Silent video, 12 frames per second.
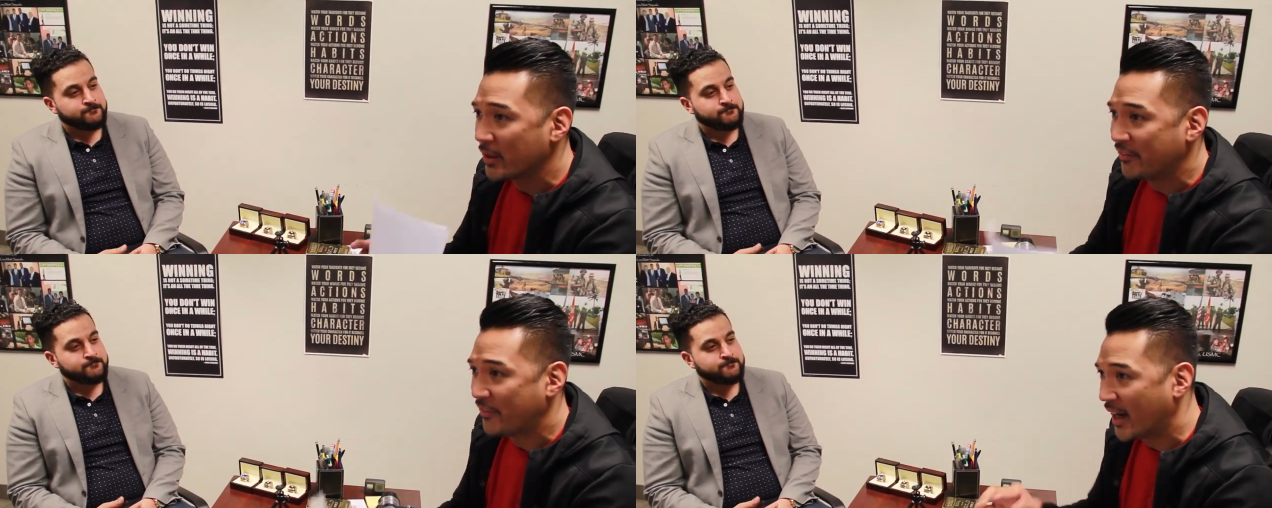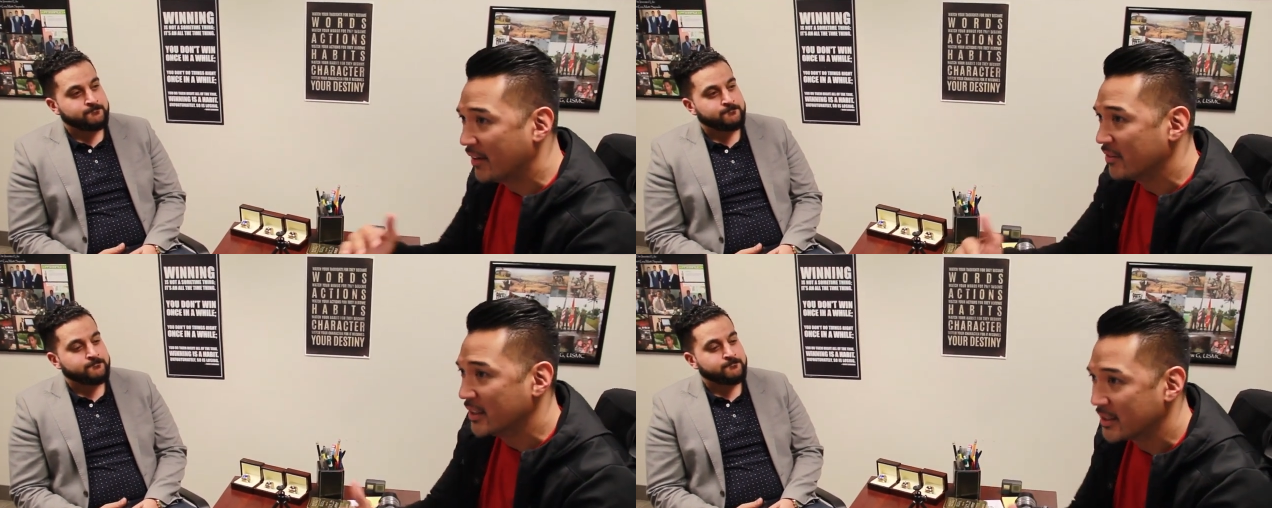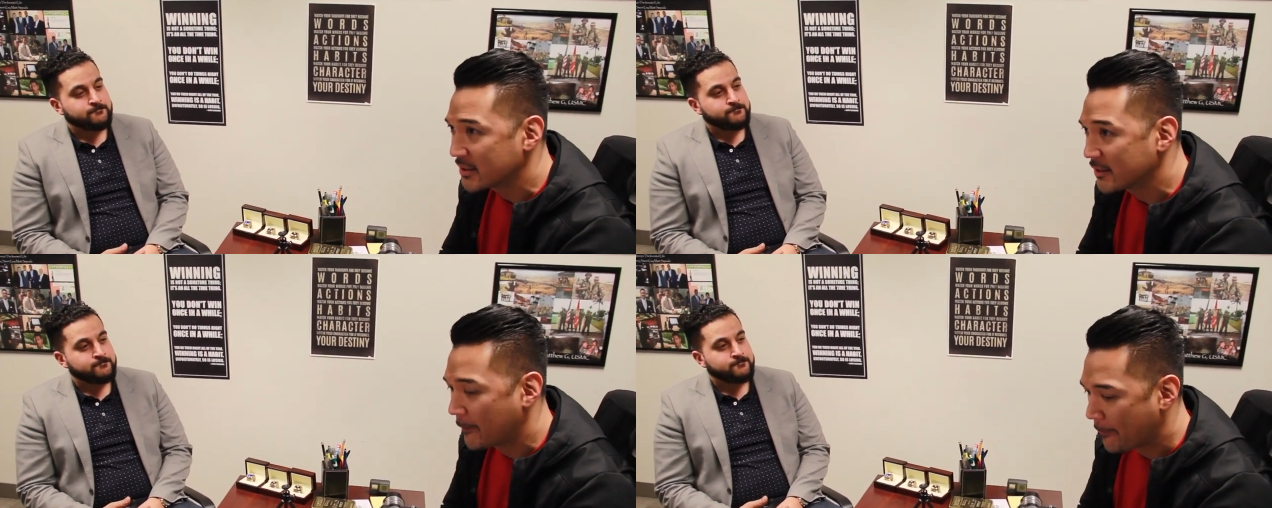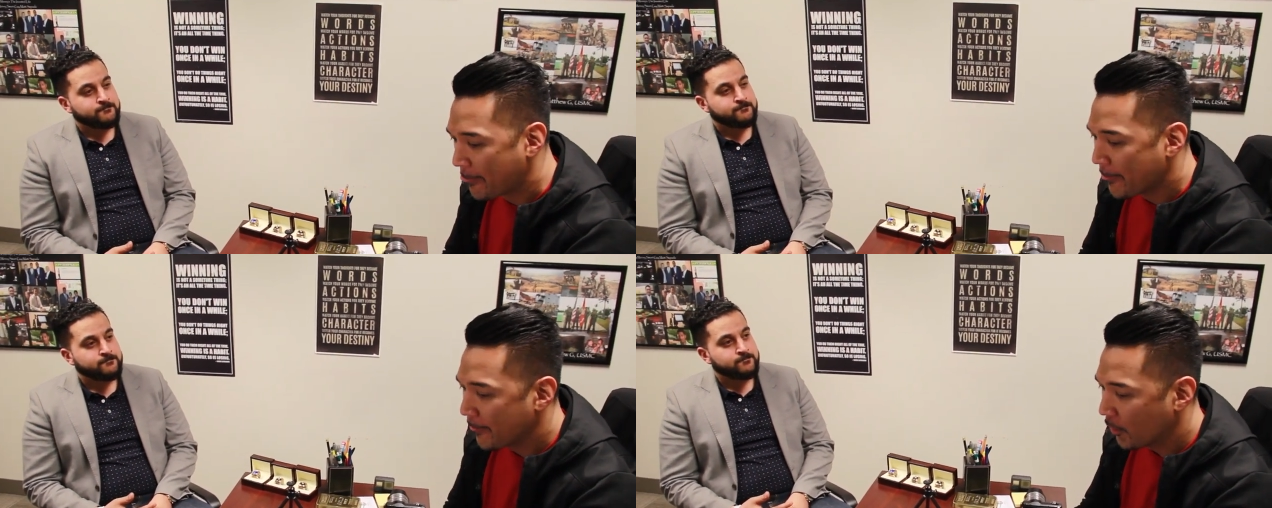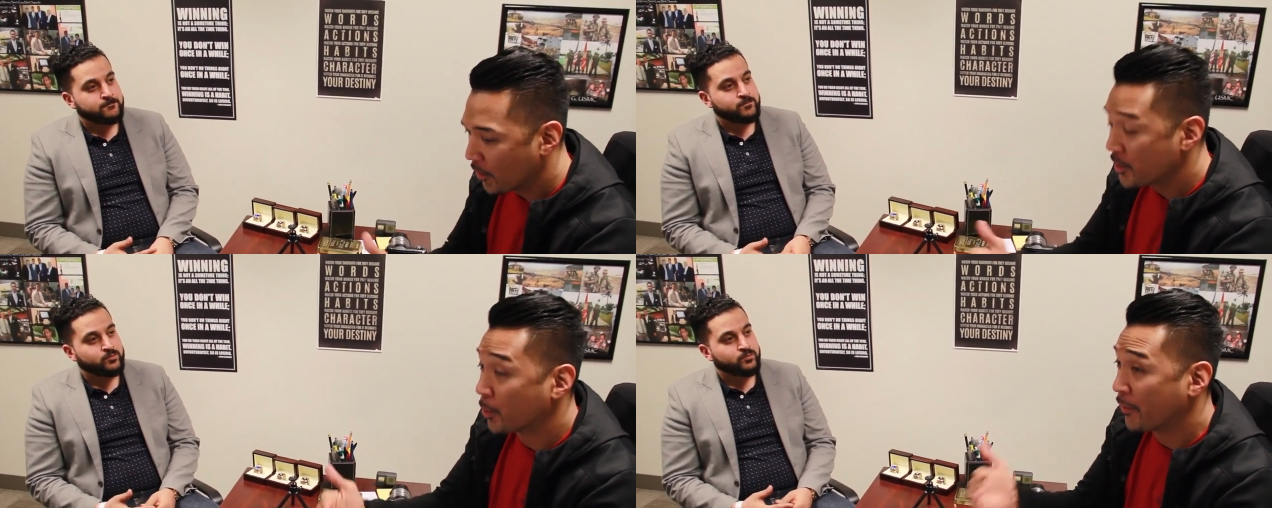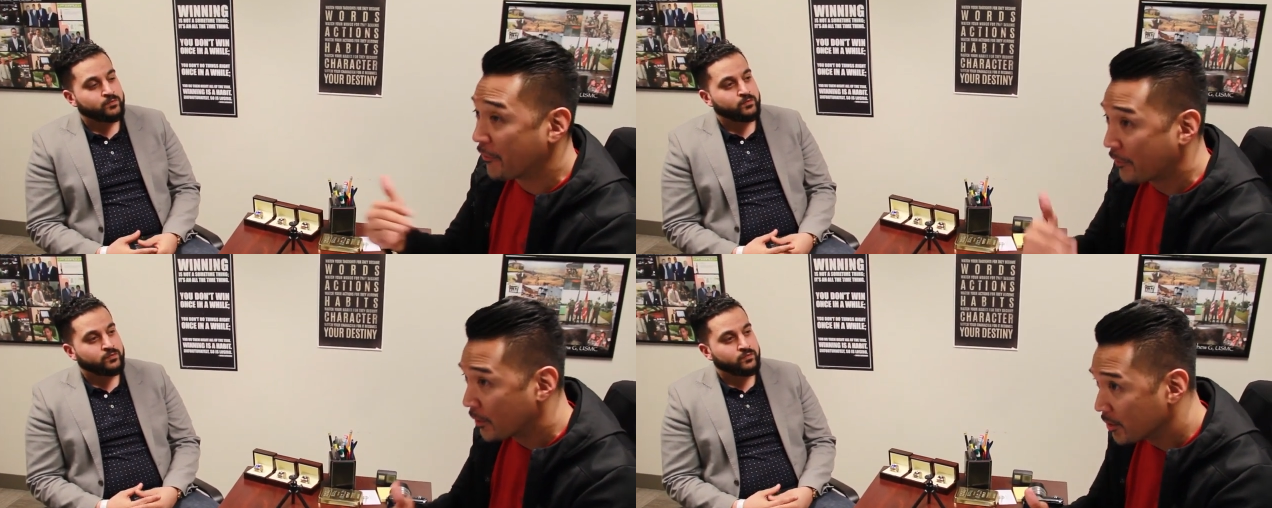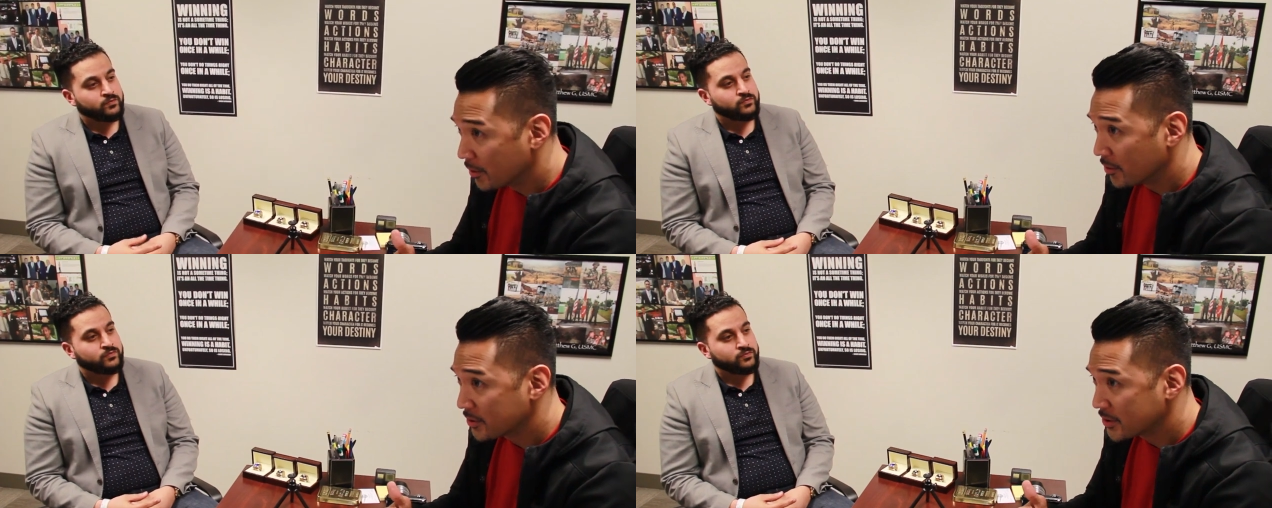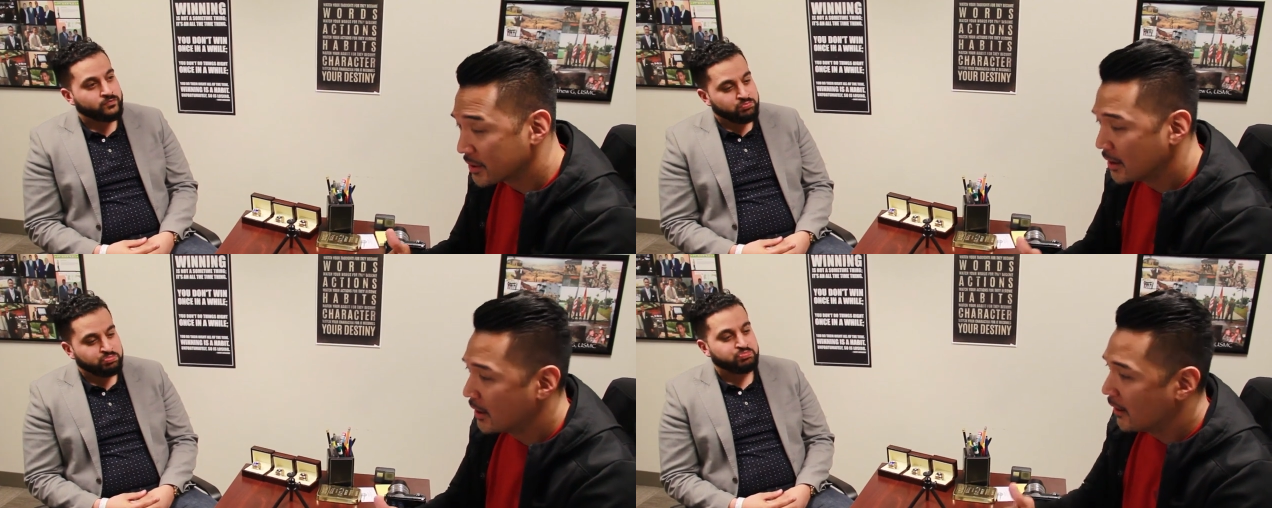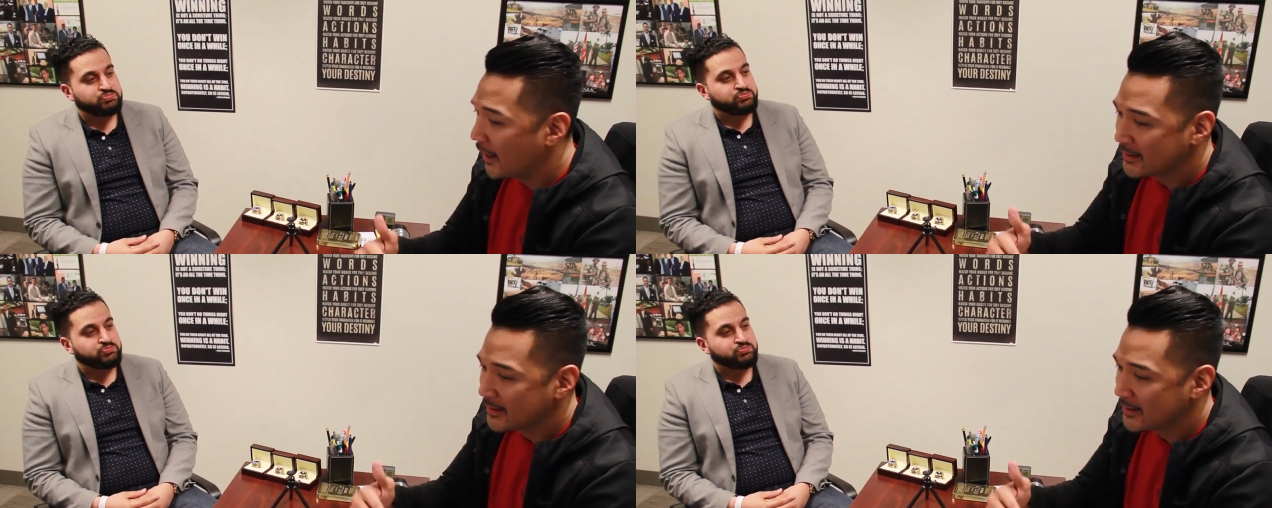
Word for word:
Speaker 1: 25 list or your referrals